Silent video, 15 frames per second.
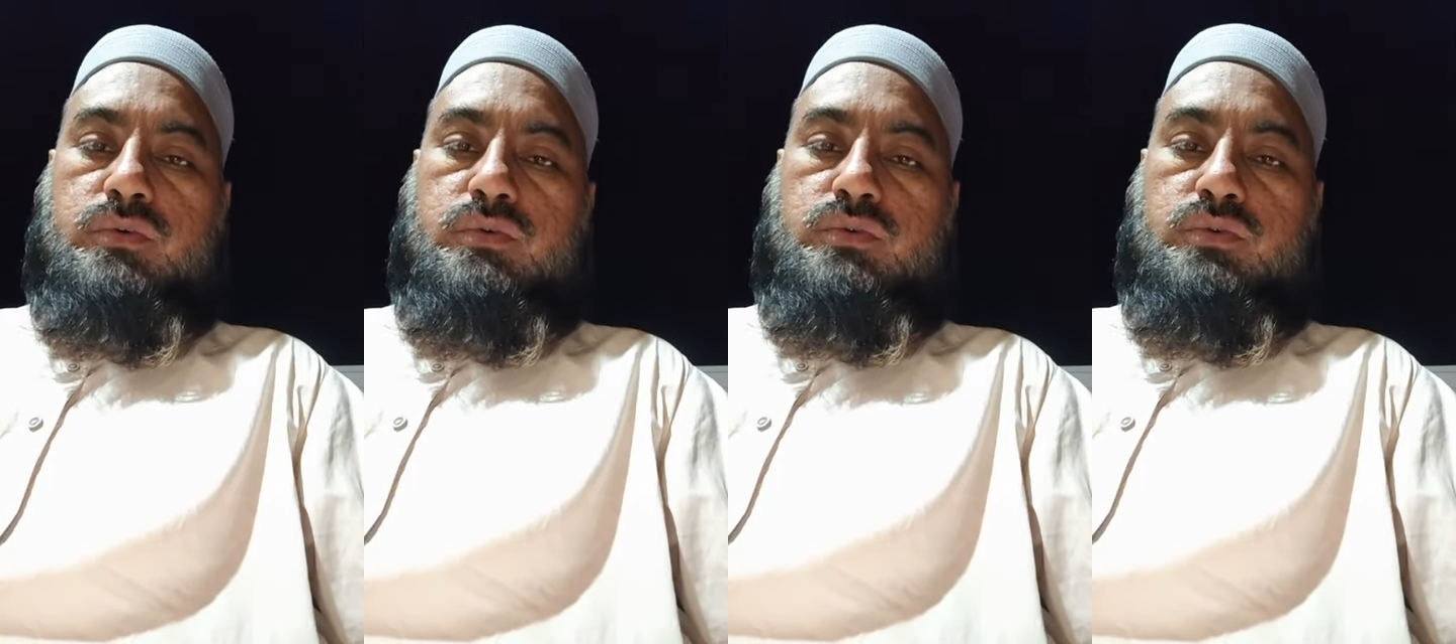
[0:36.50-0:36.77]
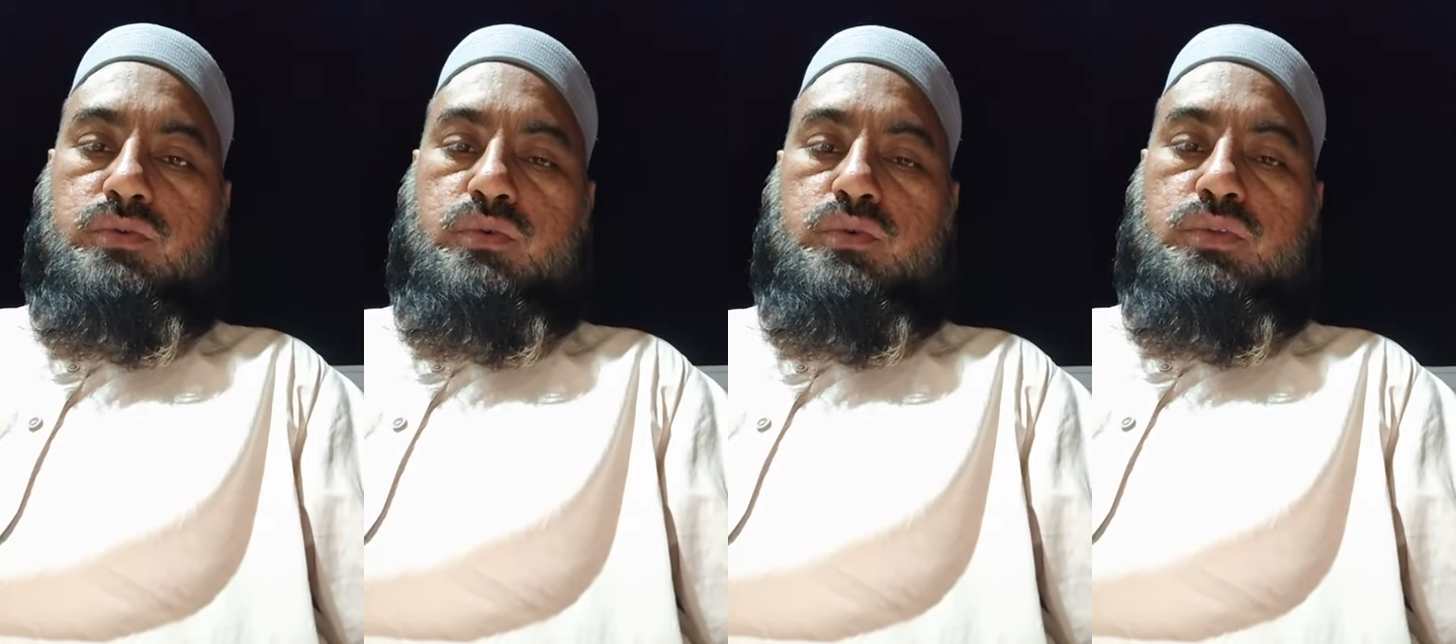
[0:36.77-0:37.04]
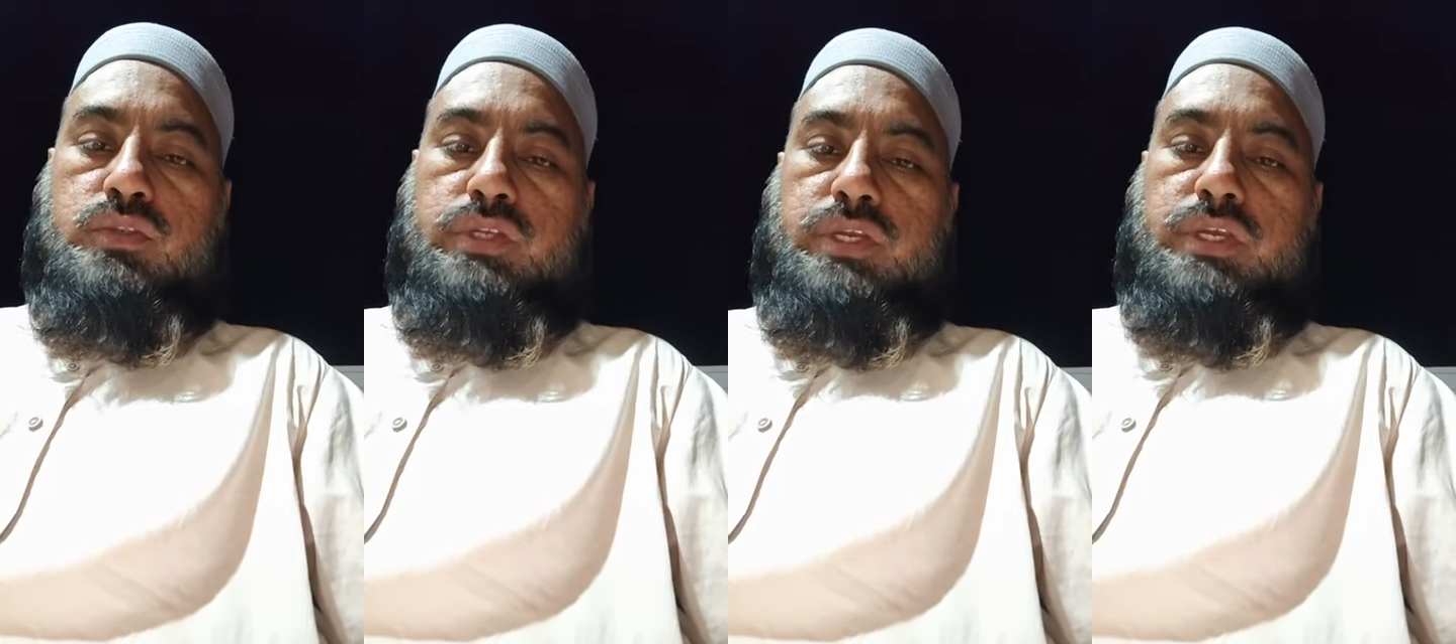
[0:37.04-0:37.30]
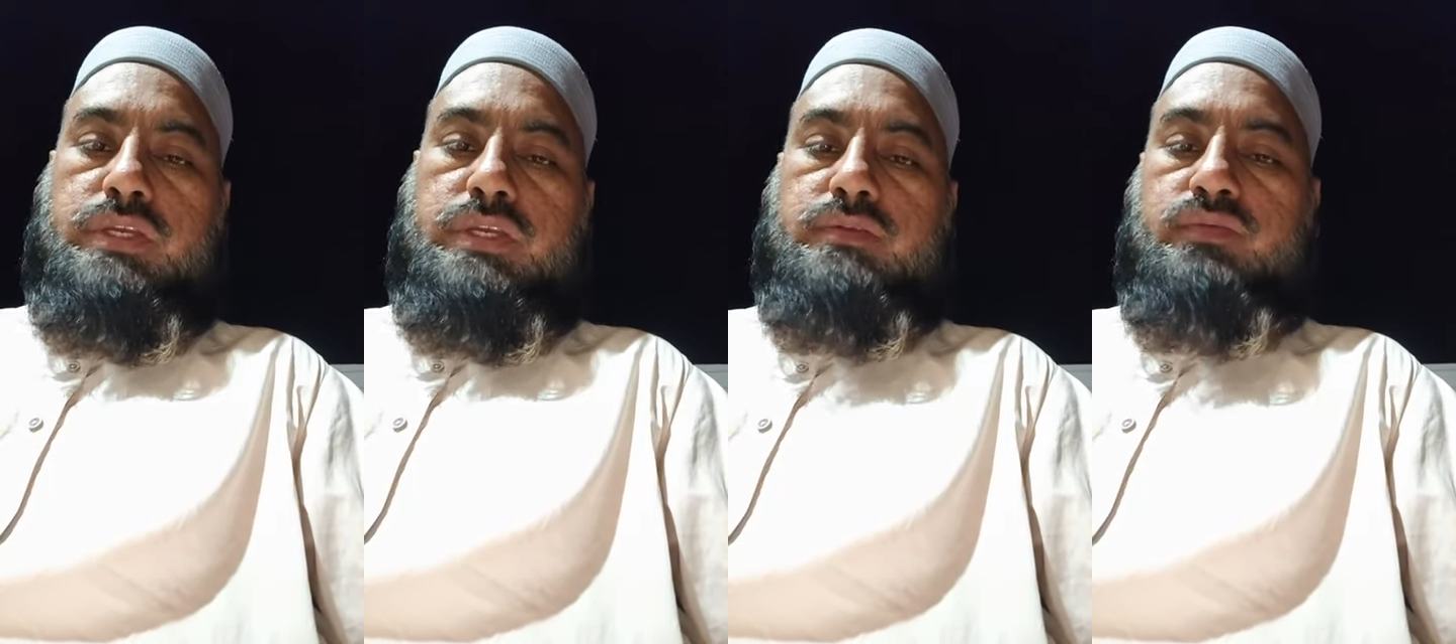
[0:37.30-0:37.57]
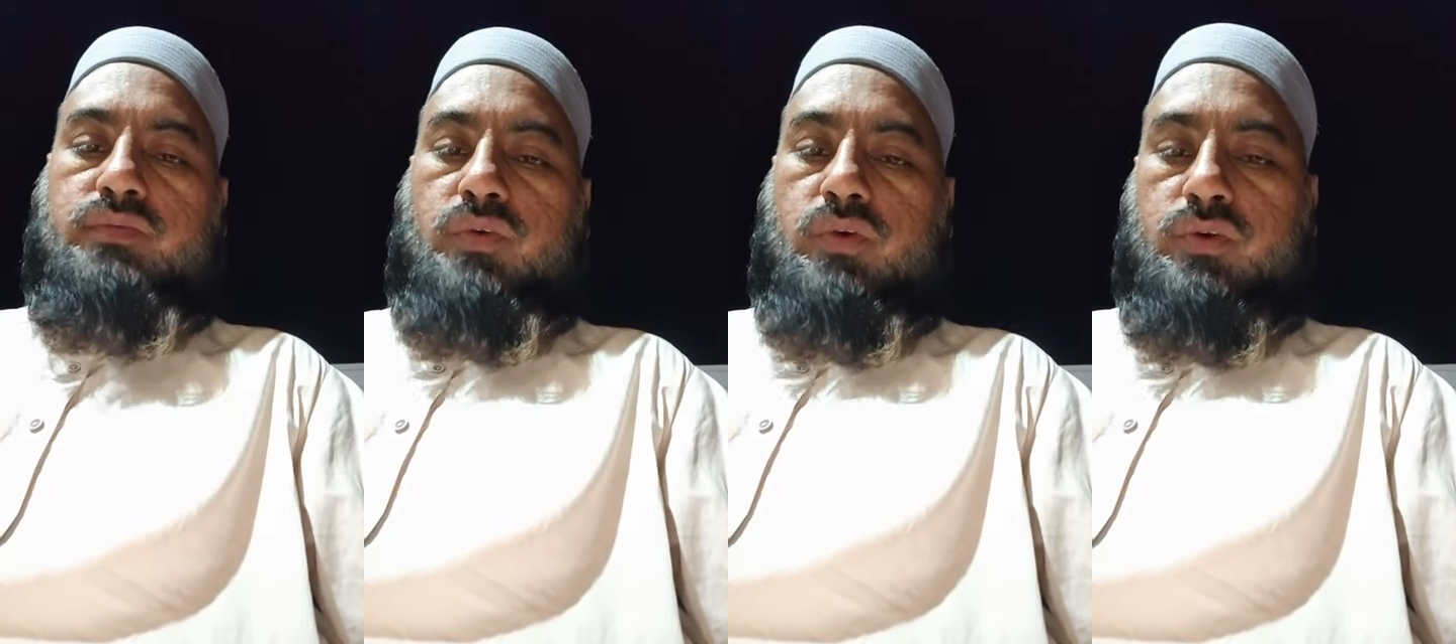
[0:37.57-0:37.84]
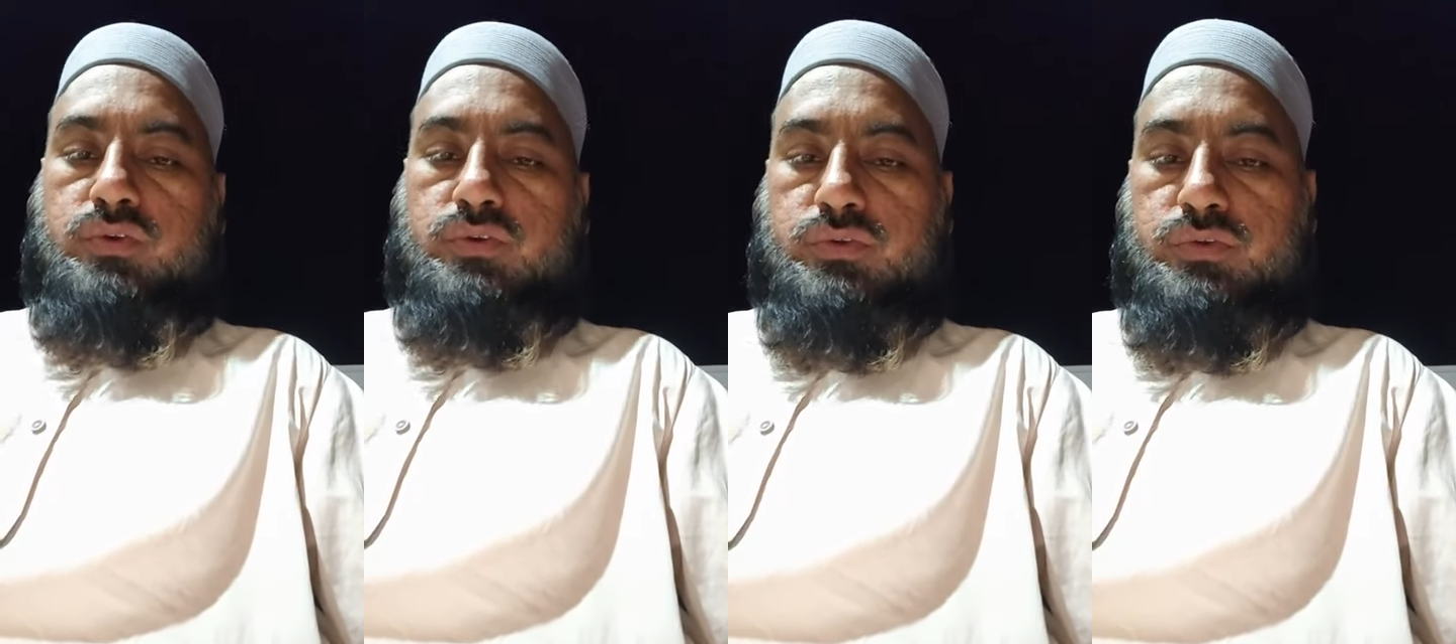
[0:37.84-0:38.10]
two things
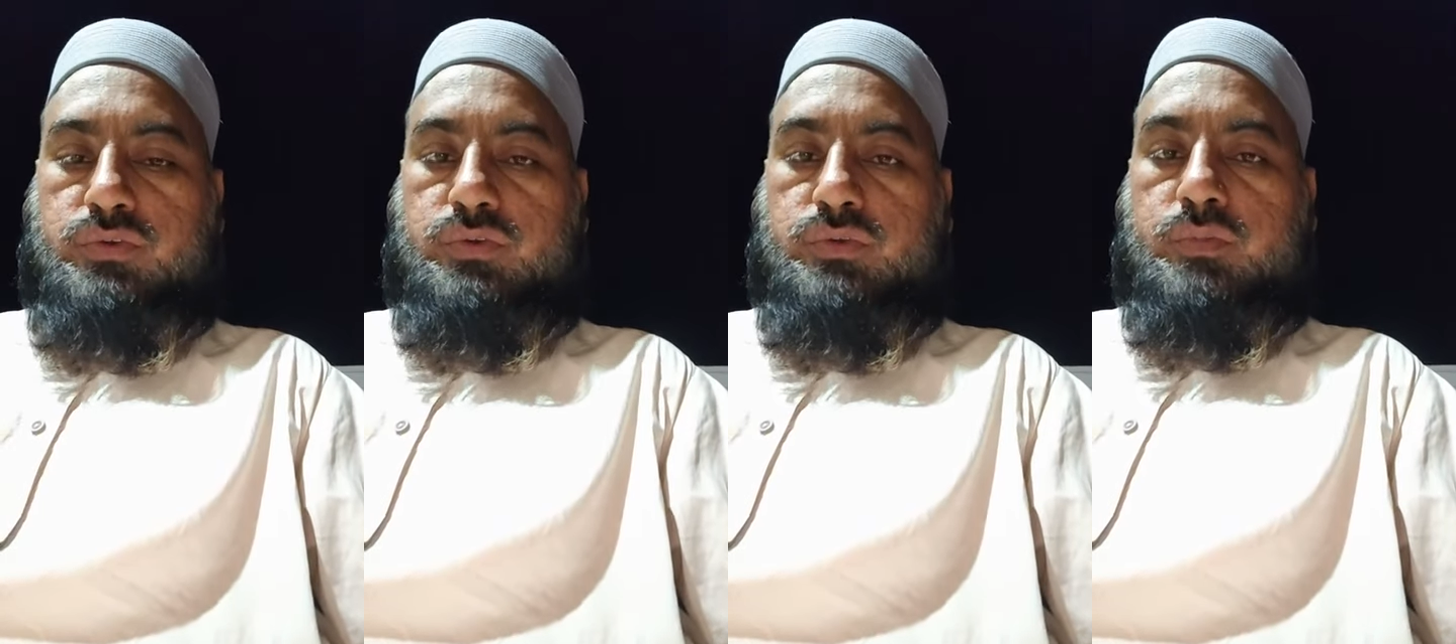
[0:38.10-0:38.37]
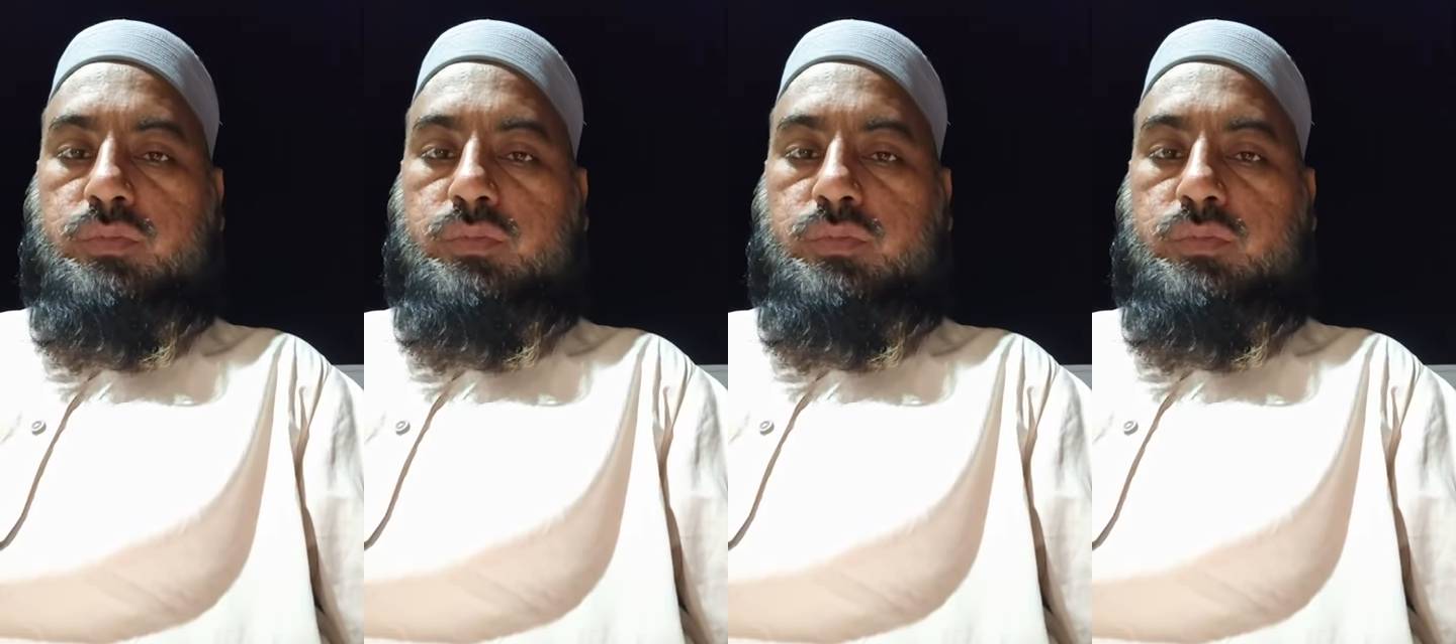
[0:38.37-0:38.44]
for you,